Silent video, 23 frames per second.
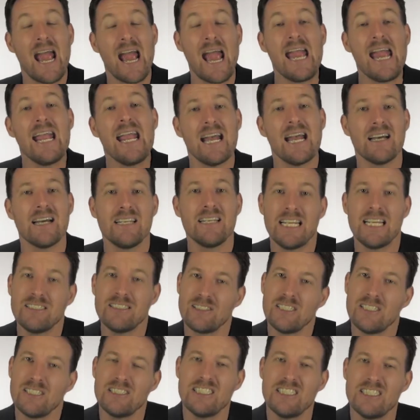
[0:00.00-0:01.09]
And he's
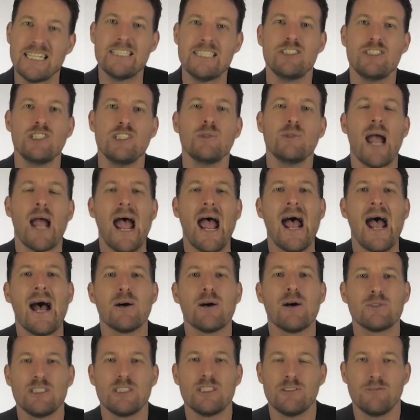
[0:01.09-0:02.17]
going to teach you
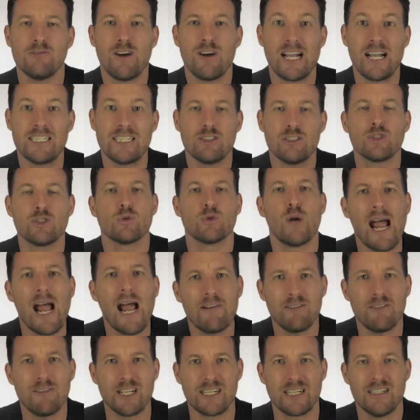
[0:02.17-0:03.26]
how to find
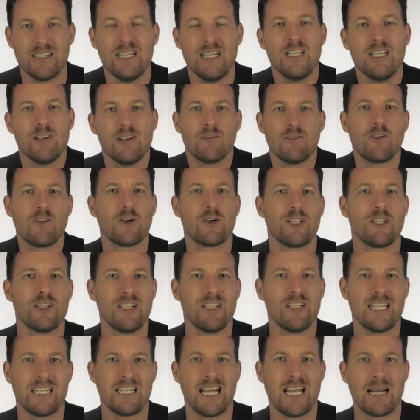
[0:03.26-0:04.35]
traffic for your
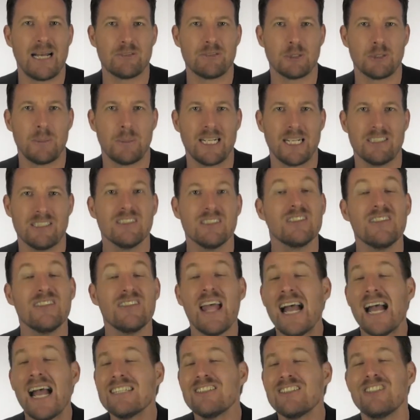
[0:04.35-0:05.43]
lead capture pages. And
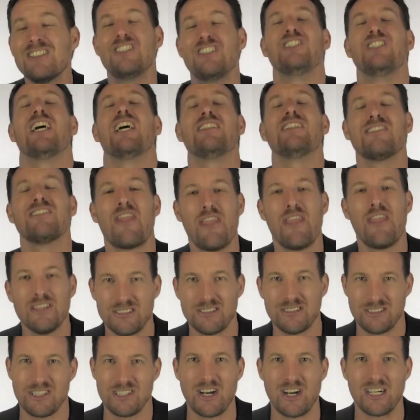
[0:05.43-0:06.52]
that's just the
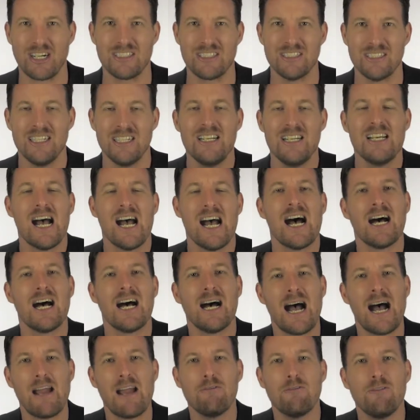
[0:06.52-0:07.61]
start.
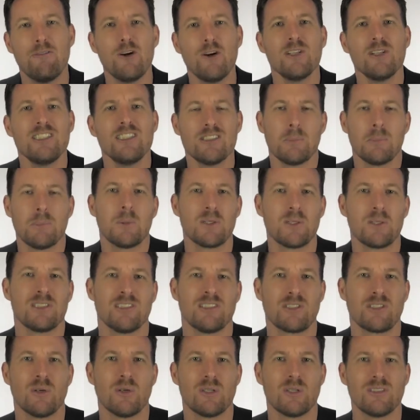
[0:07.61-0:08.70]
Uh, I fully support
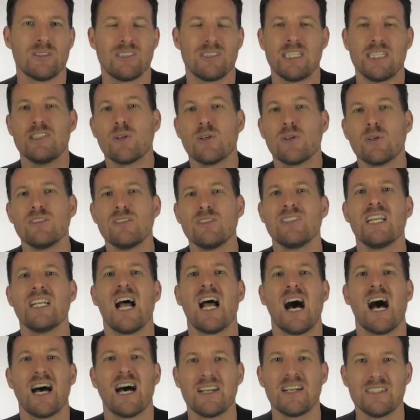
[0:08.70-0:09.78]
this course, endorse it
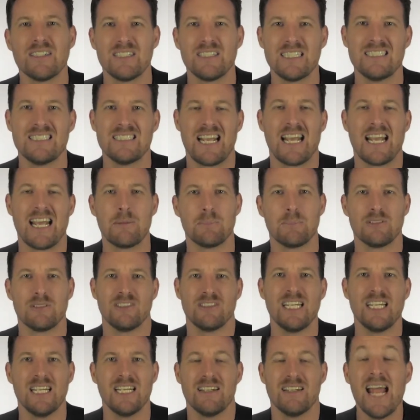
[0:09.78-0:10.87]

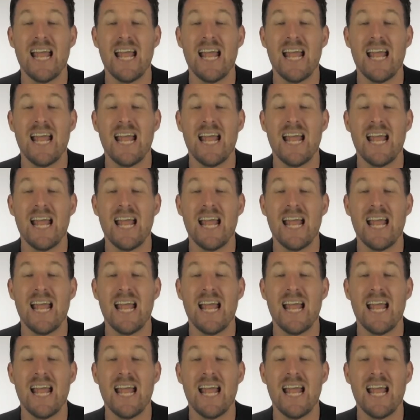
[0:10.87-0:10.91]
110%.